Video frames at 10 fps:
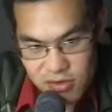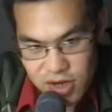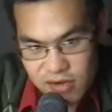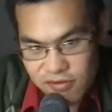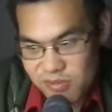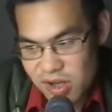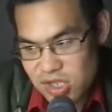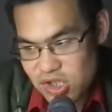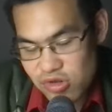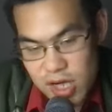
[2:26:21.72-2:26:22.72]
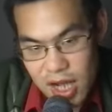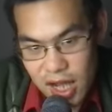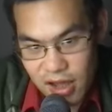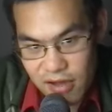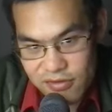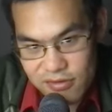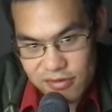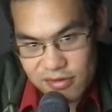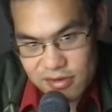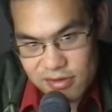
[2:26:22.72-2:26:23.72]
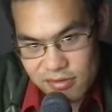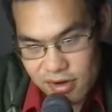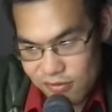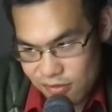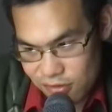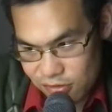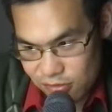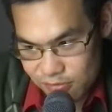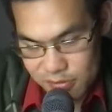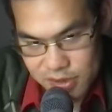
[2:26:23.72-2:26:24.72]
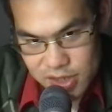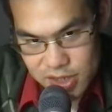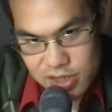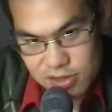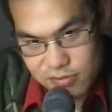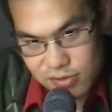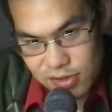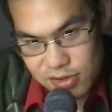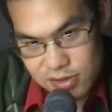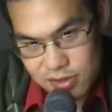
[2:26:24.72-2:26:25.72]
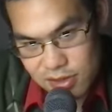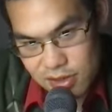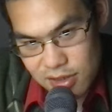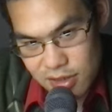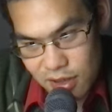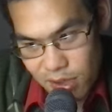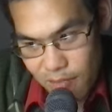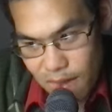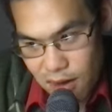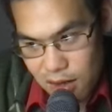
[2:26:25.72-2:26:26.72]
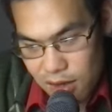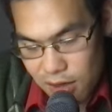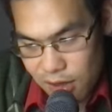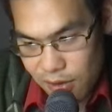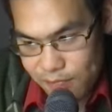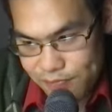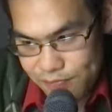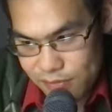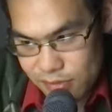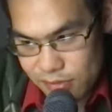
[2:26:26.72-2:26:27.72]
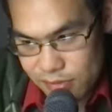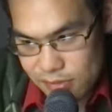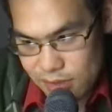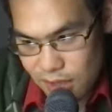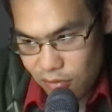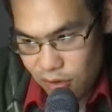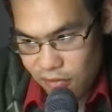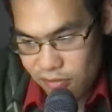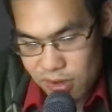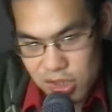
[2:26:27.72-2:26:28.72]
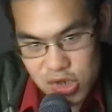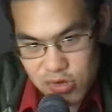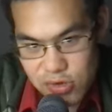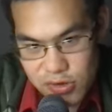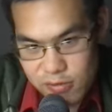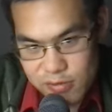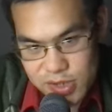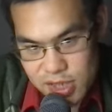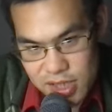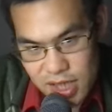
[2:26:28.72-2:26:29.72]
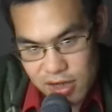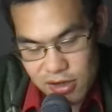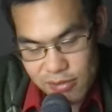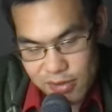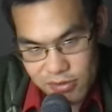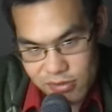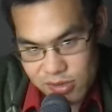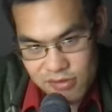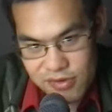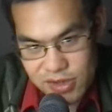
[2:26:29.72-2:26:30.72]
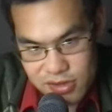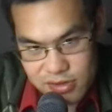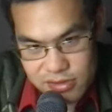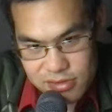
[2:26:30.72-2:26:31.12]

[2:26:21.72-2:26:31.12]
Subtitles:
rate of about 2.5, right, for the whole population in the world. Um, and we have about 2 to 3% economic growth every year.